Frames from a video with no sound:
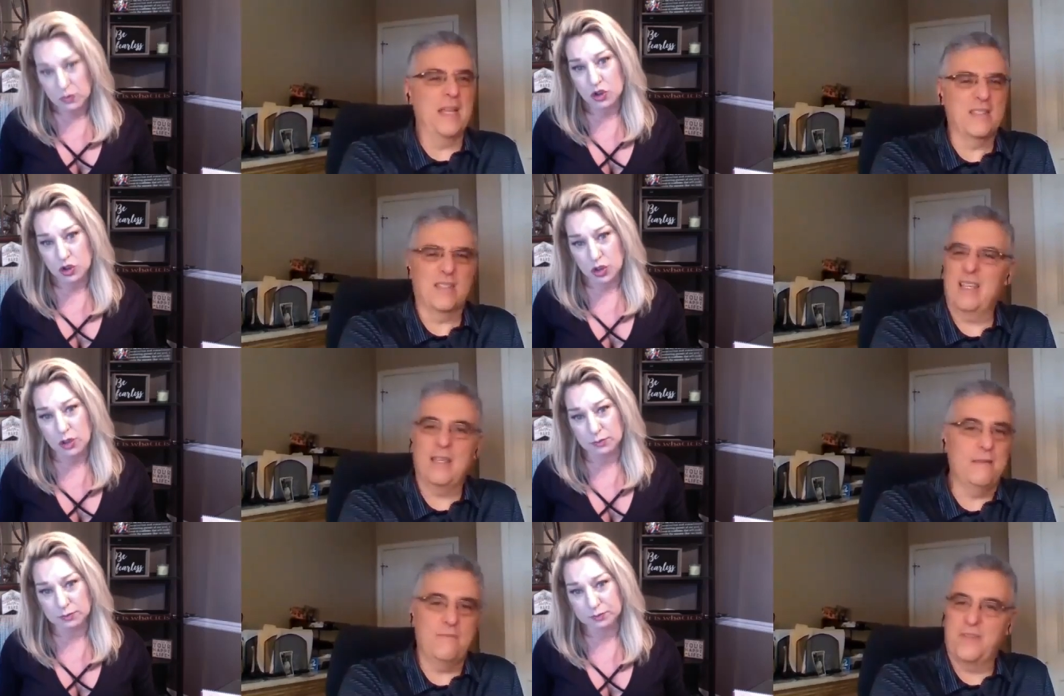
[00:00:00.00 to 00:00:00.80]

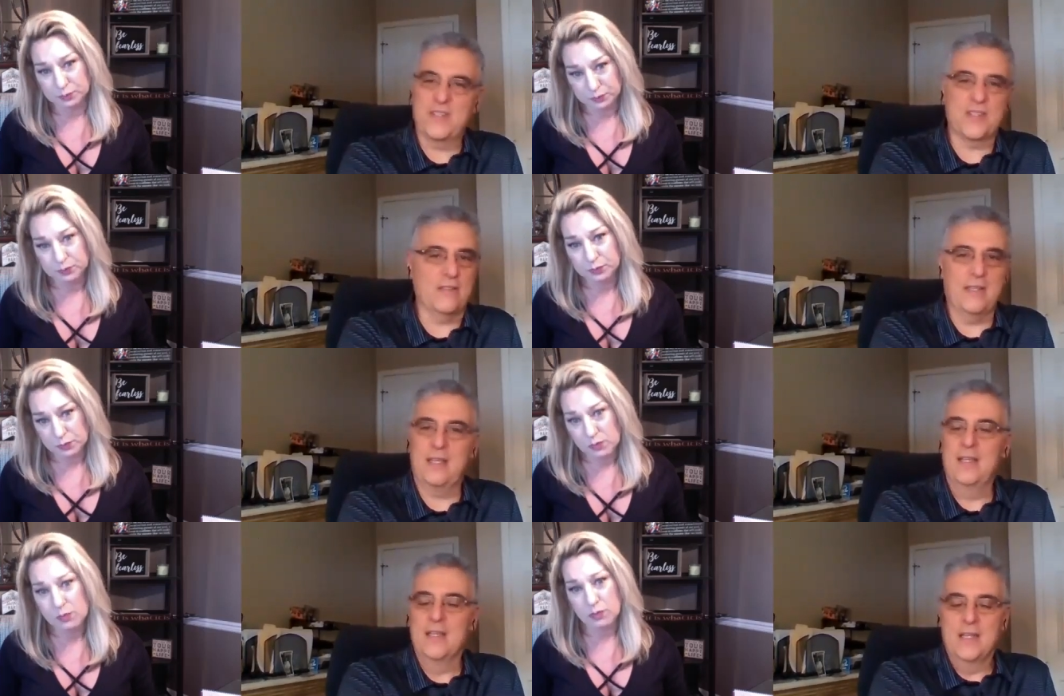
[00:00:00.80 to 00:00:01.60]
Speaker 1: Mentally,
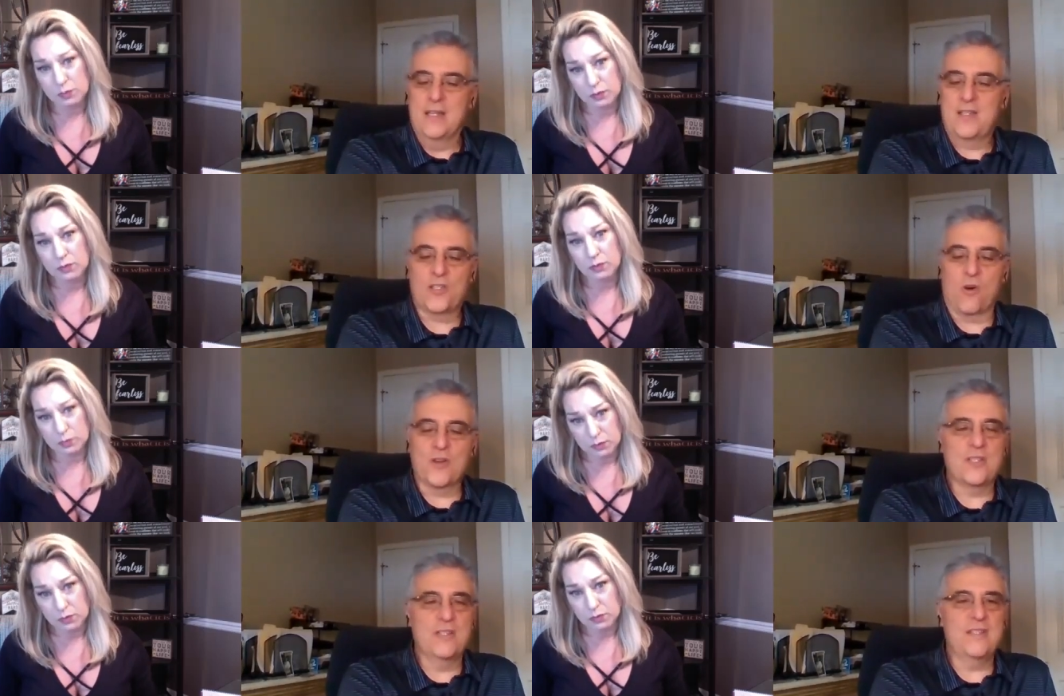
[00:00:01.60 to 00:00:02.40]
physically, it
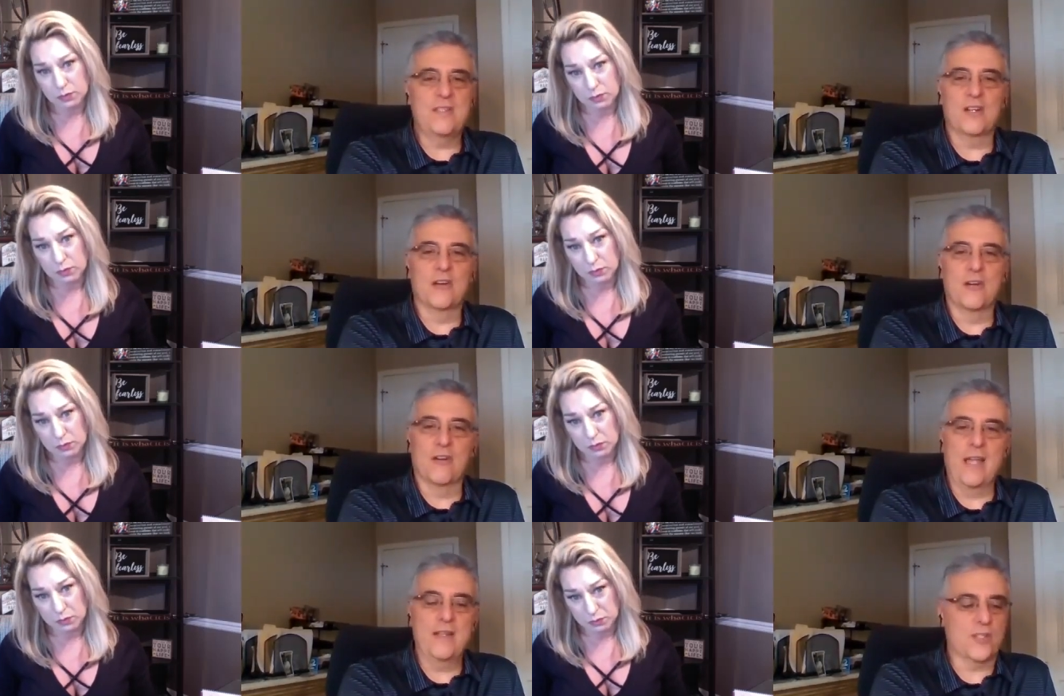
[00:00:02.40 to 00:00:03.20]
starts to
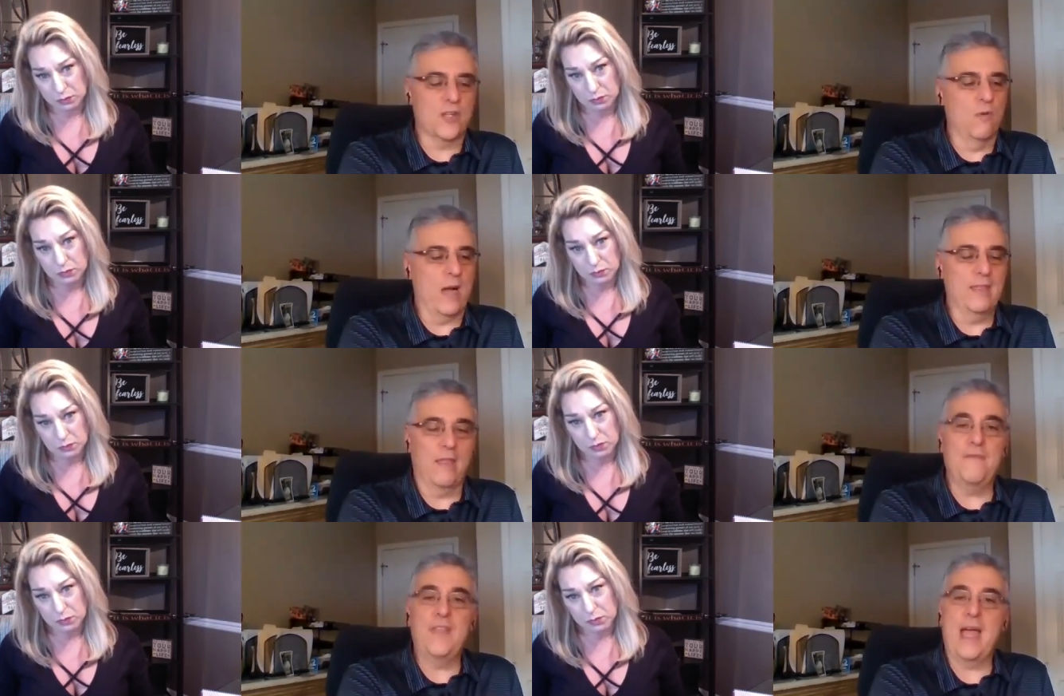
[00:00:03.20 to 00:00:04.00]
deteriorate. So I
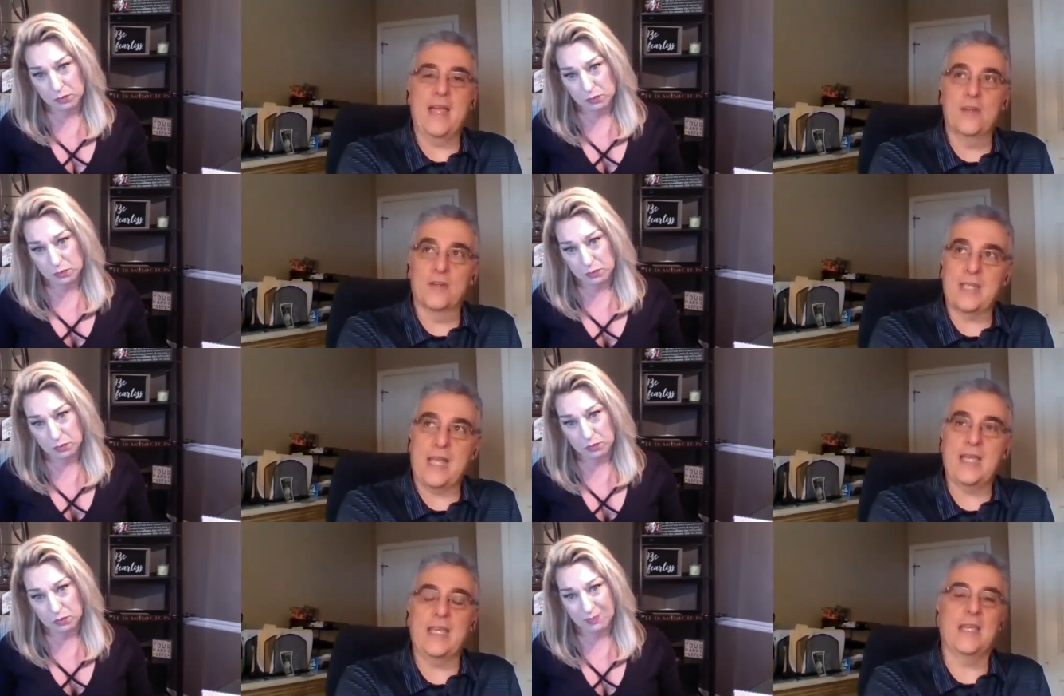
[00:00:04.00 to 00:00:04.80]
love that you're
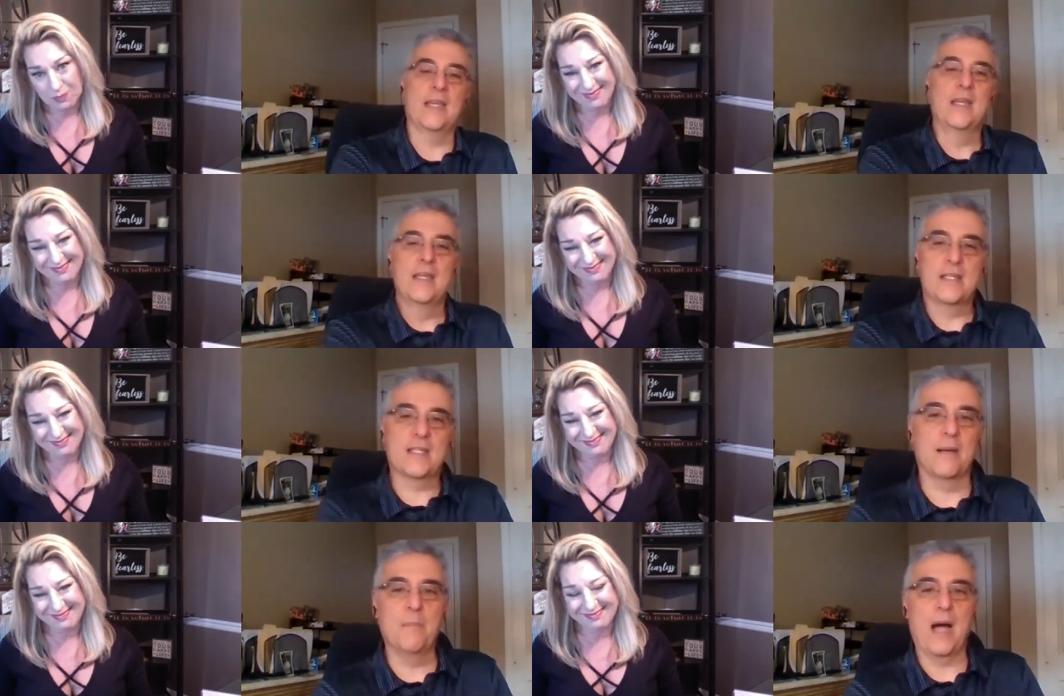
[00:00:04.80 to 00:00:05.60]
taking
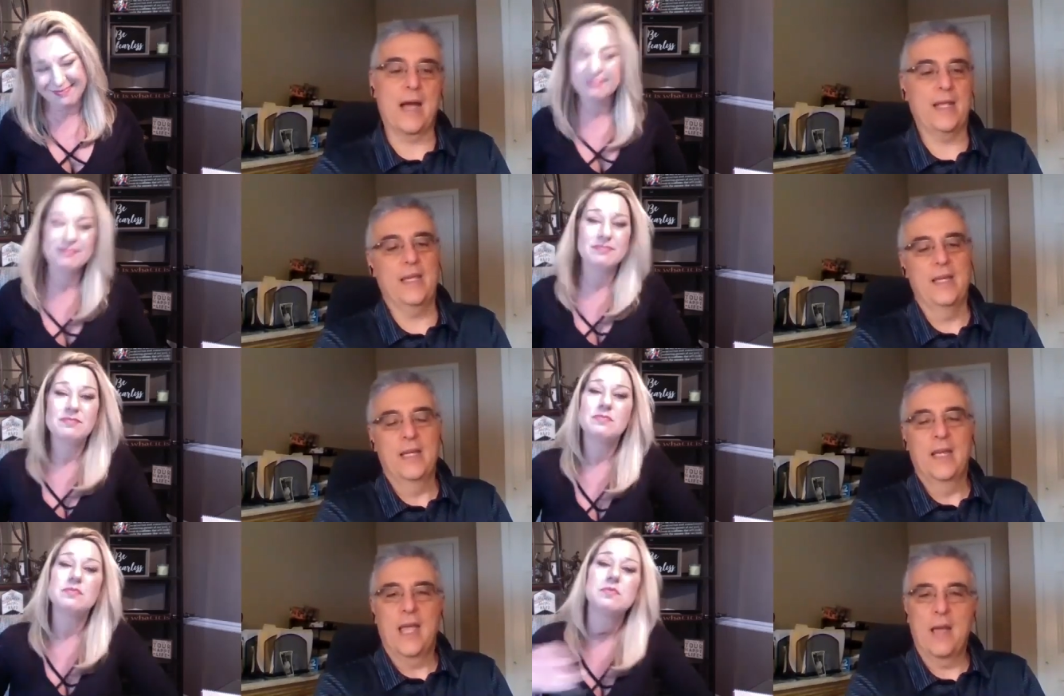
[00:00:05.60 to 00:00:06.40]
somebody
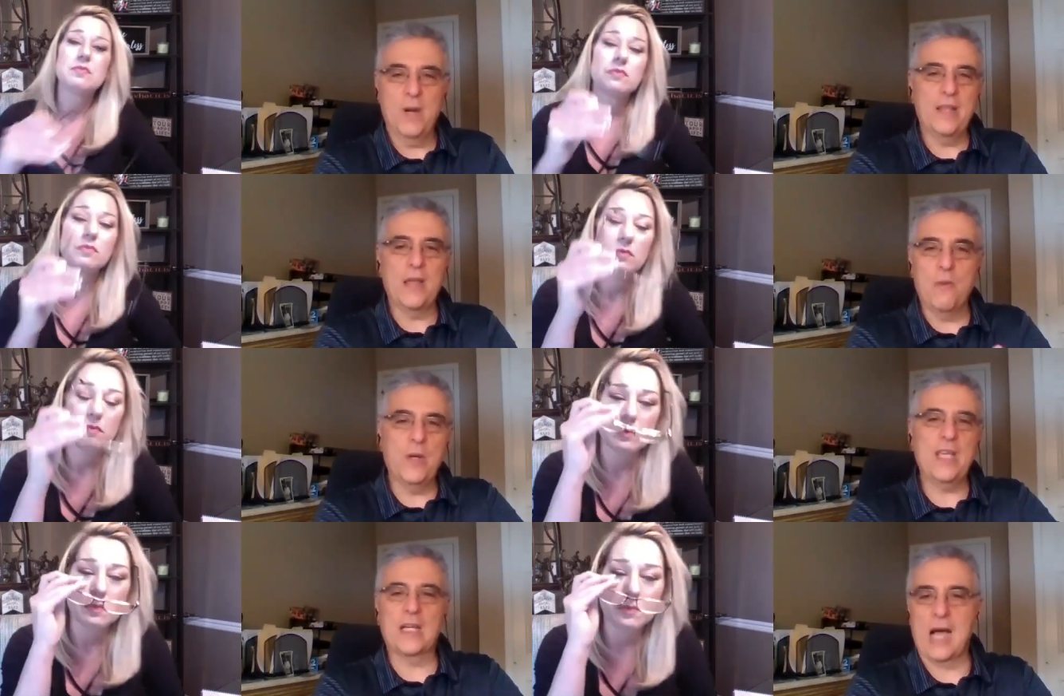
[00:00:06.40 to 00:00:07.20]
and what do they,
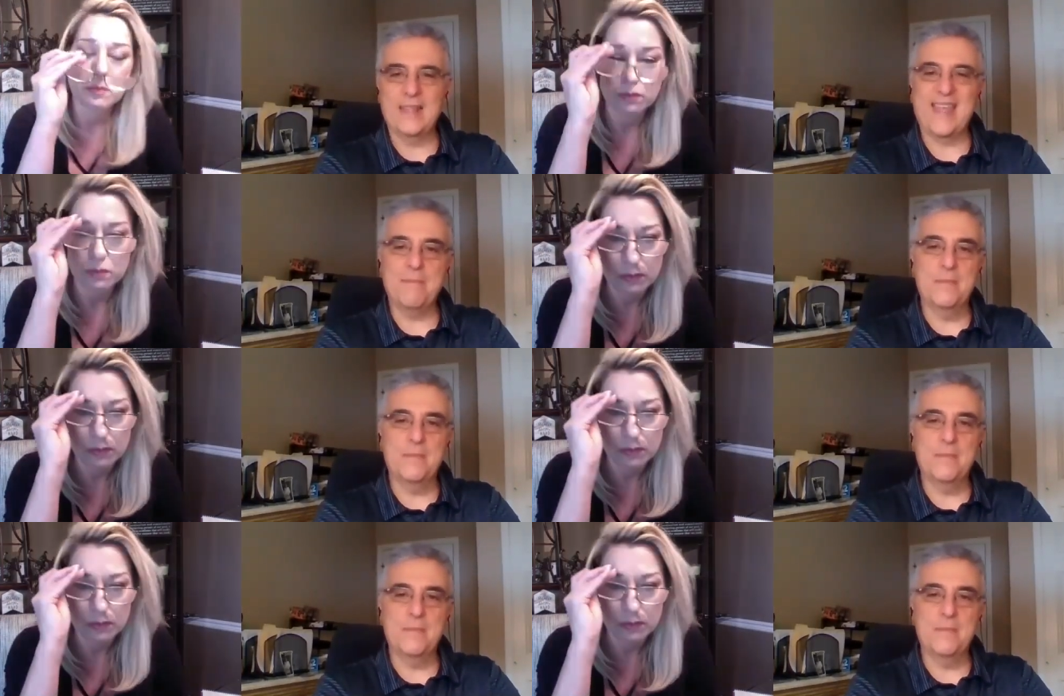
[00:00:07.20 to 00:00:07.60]
and what do you contact